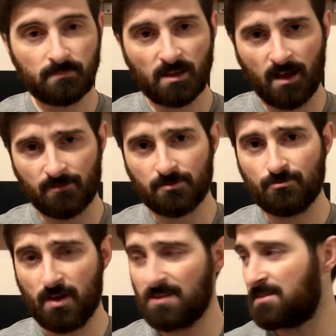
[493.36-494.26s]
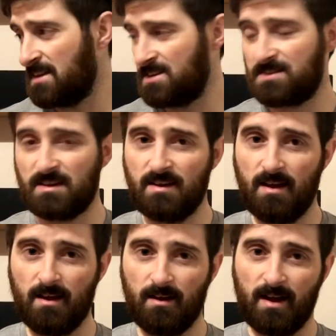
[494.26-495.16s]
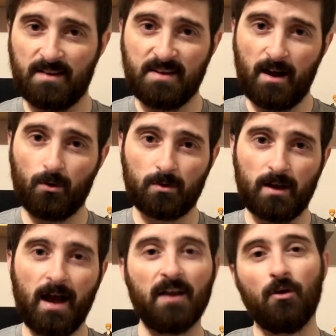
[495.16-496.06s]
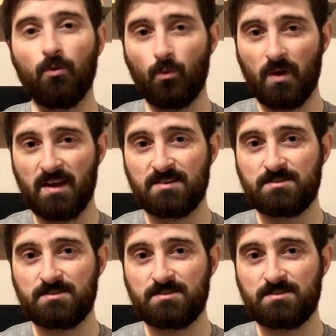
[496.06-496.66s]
Having read this, I now cannot wait